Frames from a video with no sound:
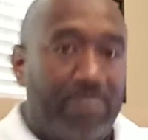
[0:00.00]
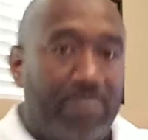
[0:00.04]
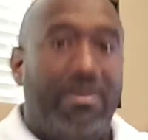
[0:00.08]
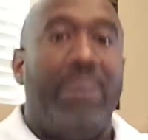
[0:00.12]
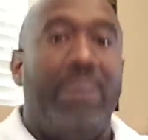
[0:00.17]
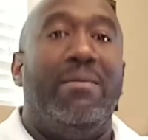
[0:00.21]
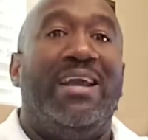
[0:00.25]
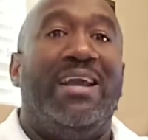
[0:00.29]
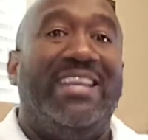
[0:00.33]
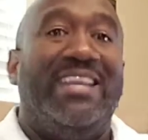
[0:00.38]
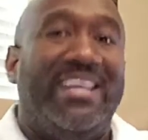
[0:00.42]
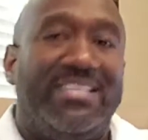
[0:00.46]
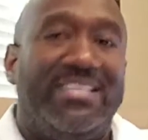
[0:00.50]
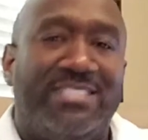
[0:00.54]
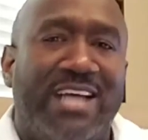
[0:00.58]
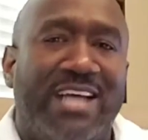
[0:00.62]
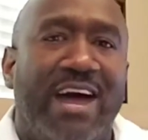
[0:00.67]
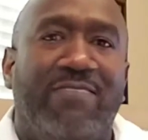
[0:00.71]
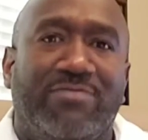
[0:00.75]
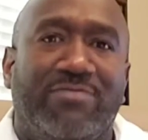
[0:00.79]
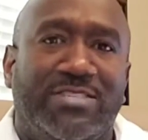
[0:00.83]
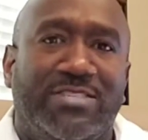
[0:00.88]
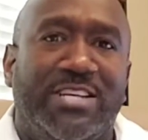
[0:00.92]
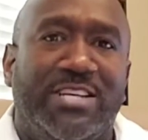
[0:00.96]
And maybe my
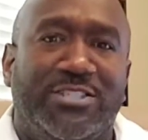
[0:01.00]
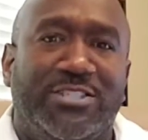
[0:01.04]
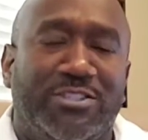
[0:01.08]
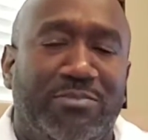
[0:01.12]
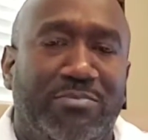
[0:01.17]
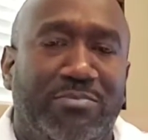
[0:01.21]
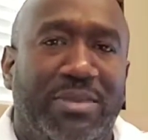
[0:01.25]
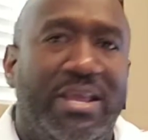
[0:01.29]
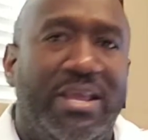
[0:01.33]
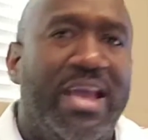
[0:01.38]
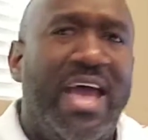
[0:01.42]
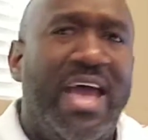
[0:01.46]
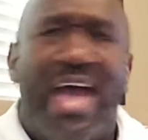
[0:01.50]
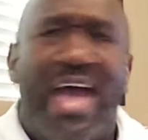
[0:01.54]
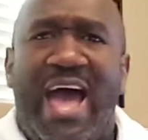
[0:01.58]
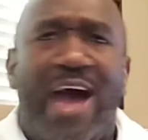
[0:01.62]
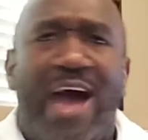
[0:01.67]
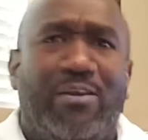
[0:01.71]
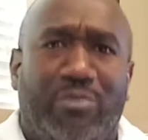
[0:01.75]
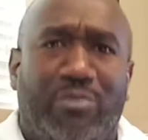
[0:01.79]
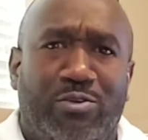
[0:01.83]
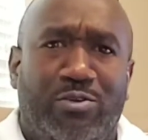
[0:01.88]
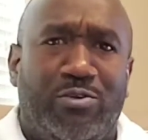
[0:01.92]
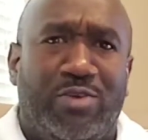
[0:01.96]
next conversation would be,
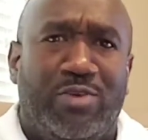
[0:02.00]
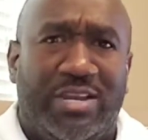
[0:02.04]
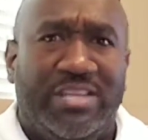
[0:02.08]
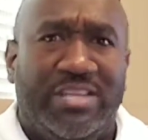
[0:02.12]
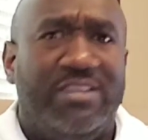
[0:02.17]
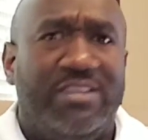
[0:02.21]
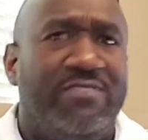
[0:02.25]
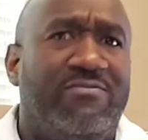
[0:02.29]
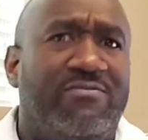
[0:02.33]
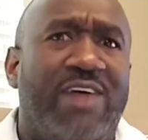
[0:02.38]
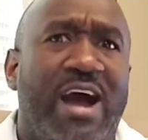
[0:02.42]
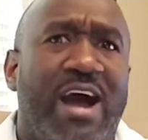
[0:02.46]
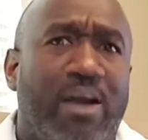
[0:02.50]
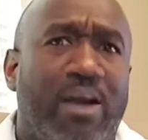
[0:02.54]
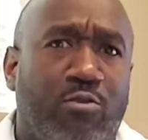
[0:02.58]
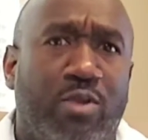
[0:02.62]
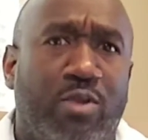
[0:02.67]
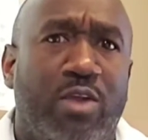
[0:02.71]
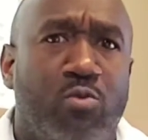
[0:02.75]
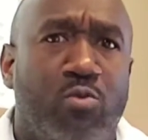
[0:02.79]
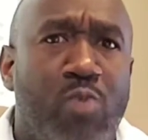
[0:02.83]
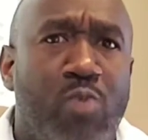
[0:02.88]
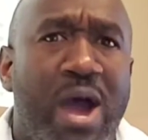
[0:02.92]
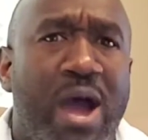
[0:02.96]
how do you identify
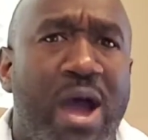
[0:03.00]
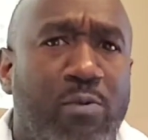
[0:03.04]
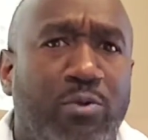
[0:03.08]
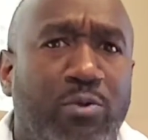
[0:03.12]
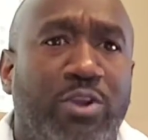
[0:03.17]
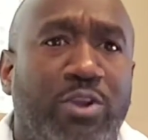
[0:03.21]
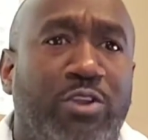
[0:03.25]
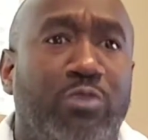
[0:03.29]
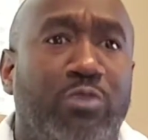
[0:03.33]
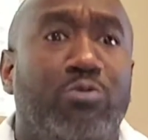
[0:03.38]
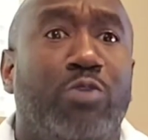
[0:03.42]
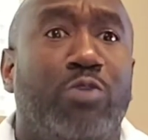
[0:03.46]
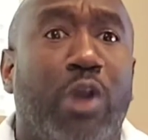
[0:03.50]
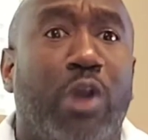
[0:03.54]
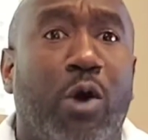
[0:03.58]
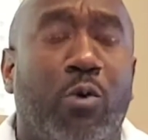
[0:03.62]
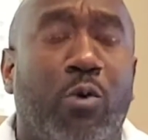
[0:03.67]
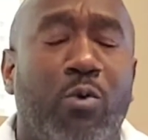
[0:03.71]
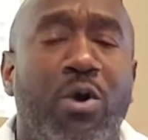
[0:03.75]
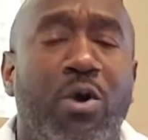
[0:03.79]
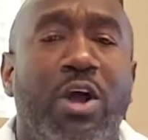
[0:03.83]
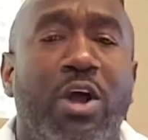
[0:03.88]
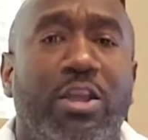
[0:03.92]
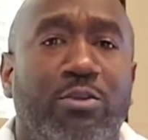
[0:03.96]
a great why when you
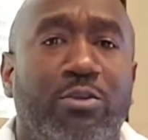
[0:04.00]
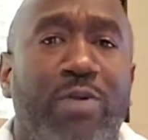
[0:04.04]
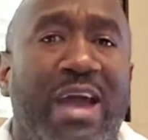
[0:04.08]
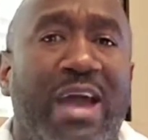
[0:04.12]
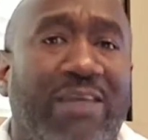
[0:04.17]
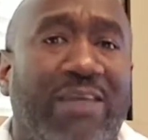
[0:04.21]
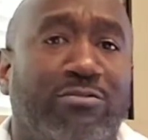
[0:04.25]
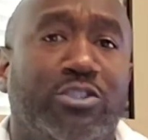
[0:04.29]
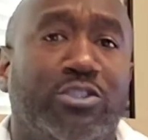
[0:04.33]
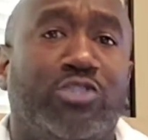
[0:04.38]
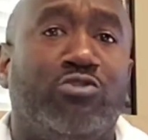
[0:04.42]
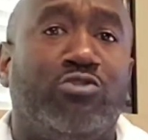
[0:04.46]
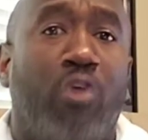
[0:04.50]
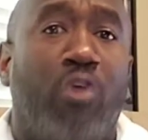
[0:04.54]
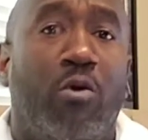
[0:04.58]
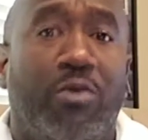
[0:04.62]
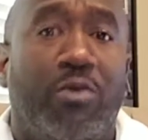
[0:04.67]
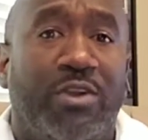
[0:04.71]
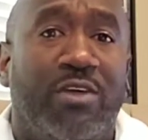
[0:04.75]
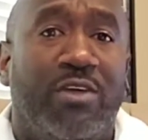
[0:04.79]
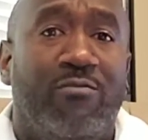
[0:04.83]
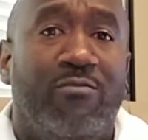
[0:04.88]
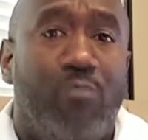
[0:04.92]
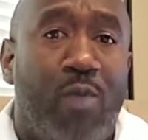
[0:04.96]
know you have a
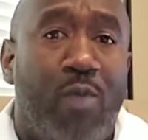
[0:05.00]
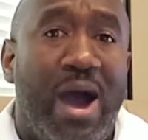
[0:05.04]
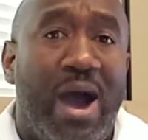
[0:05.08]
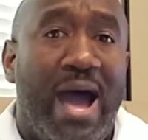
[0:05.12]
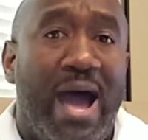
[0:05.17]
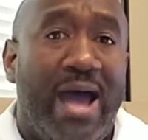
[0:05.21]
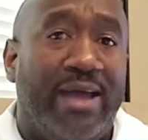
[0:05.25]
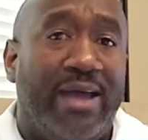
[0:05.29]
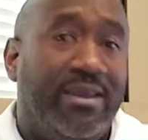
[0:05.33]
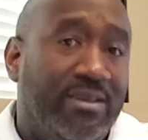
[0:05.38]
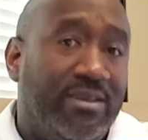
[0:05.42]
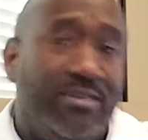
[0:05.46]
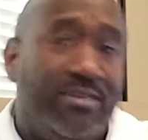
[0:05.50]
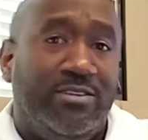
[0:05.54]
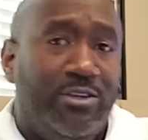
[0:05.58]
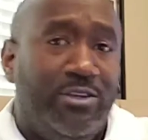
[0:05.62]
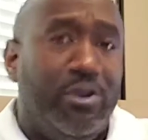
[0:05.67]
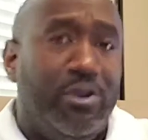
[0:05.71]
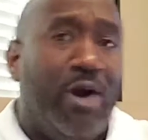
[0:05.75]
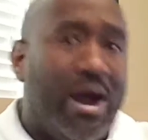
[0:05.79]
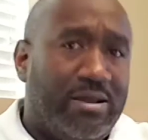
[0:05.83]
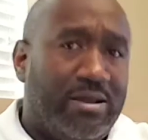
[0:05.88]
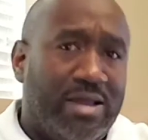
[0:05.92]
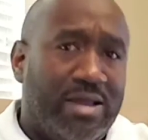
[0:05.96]
strong enough why?
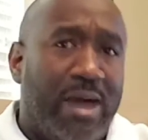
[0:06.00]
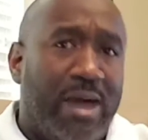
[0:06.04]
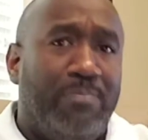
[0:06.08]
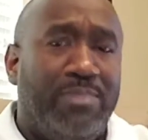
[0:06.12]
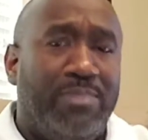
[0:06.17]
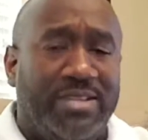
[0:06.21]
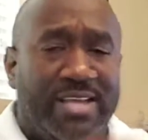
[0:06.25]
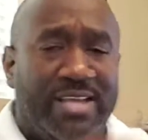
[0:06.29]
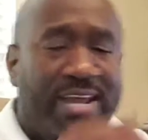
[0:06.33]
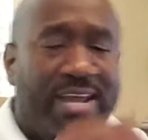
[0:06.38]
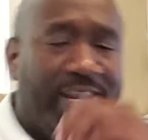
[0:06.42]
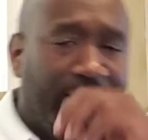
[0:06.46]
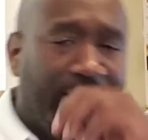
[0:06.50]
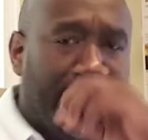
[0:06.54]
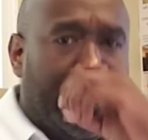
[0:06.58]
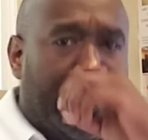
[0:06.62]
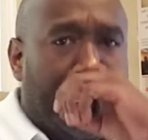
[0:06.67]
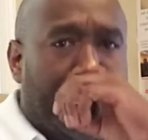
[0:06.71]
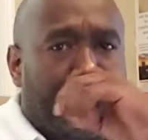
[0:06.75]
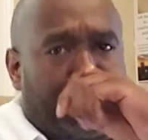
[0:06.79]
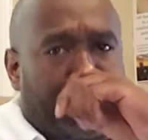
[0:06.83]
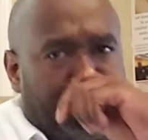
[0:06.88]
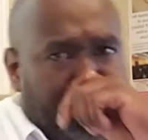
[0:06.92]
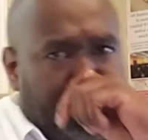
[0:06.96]
You know, I, will put that in
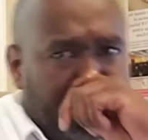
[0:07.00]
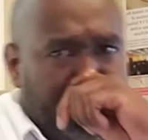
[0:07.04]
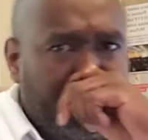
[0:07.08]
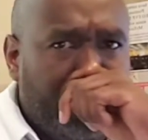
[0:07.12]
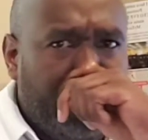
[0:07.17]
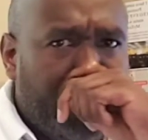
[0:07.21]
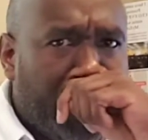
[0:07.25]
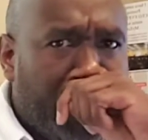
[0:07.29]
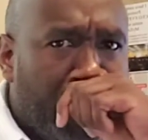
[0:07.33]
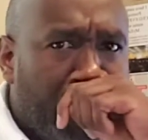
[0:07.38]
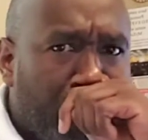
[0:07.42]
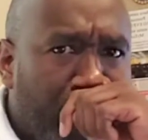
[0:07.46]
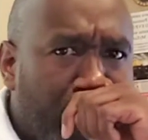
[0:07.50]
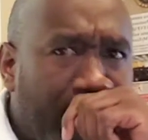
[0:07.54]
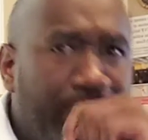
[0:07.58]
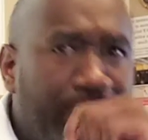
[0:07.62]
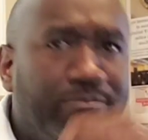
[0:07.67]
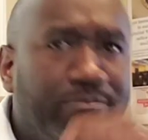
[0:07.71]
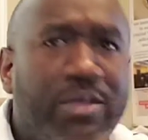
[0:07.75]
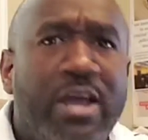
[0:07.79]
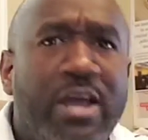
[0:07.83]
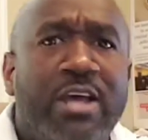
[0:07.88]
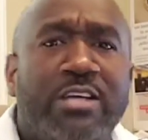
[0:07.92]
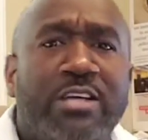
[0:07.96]
there,
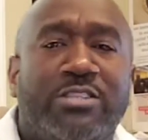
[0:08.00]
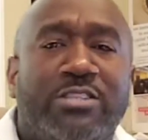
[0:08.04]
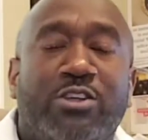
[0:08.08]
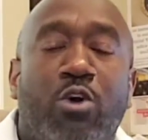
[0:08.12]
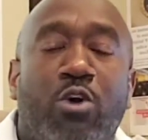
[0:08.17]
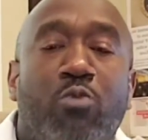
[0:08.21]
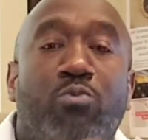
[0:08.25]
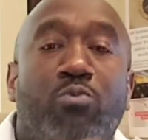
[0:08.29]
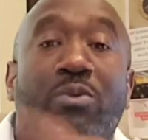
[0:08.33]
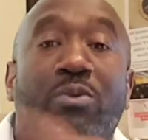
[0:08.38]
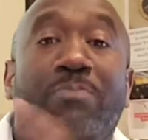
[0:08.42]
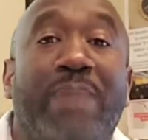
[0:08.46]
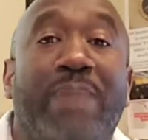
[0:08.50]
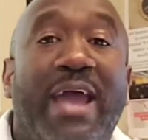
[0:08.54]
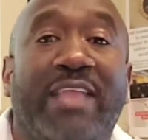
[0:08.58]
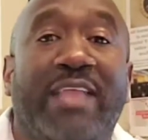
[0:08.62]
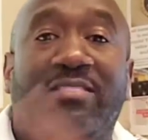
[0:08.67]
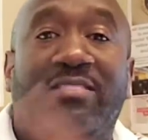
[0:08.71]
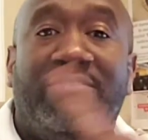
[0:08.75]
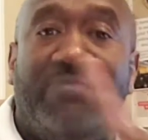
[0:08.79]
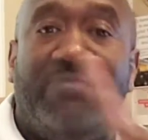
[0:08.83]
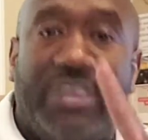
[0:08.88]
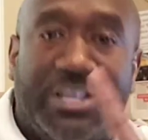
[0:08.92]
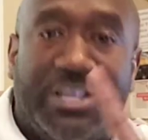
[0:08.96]
right? So we
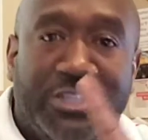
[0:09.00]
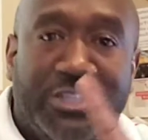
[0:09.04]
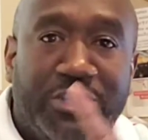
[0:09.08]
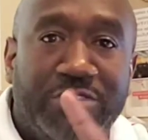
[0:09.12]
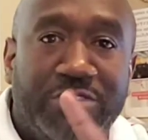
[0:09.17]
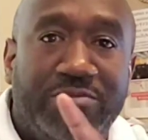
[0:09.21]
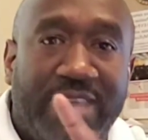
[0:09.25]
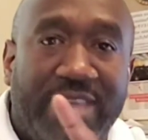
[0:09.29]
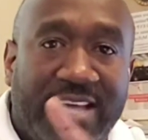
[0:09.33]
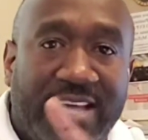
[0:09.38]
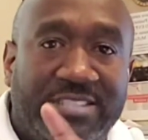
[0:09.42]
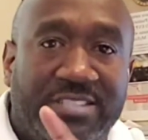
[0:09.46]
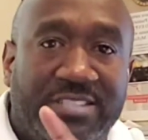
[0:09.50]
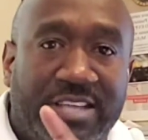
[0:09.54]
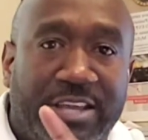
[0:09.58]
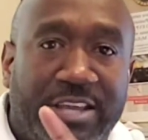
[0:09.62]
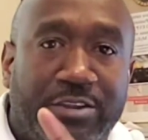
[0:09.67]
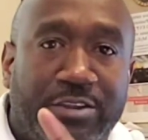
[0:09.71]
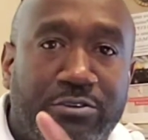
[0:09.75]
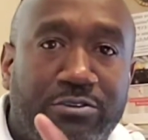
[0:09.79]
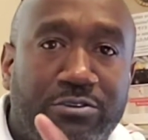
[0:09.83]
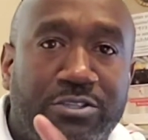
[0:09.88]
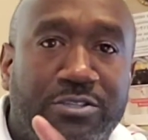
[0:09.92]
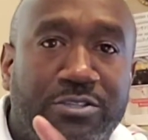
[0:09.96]
paint the vision as
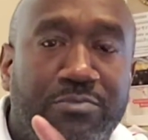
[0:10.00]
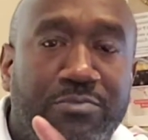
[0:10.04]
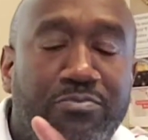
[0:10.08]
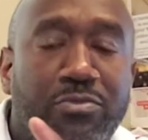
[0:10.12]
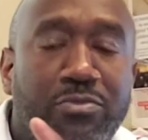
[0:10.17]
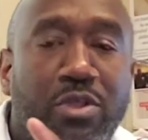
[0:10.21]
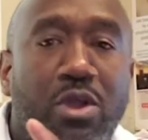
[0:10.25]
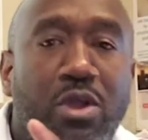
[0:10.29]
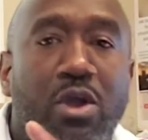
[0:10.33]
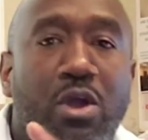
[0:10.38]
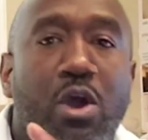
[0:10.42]
leaders.